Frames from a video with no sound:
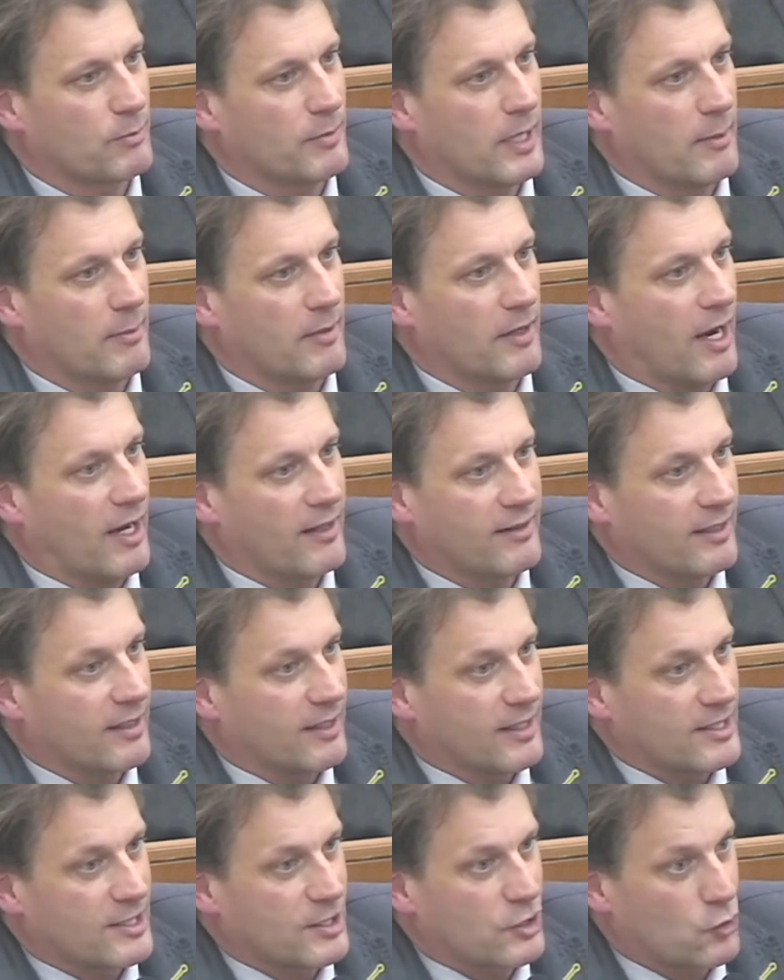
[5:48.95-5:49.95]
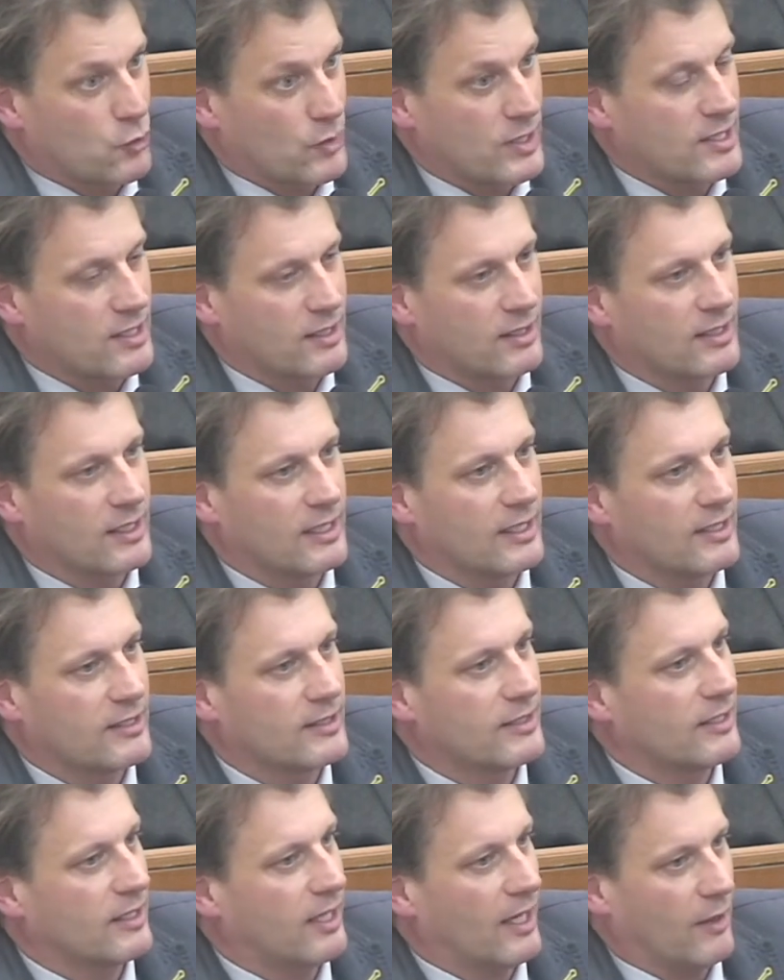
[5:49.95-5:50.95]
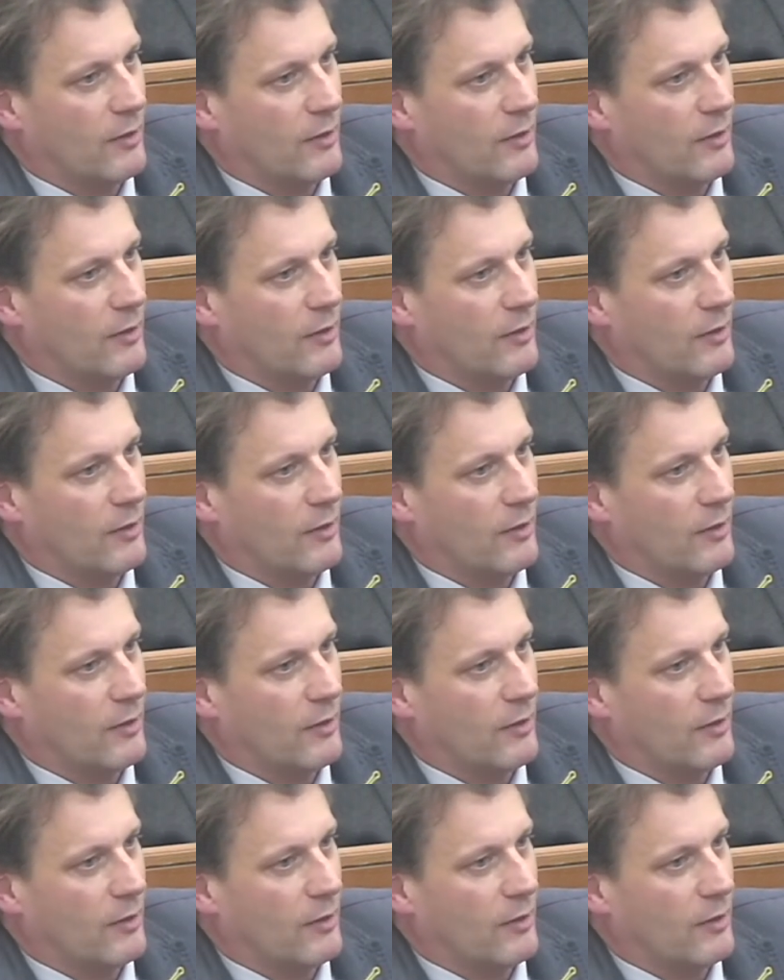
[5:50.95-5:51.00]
paper. I think it's crystal clear.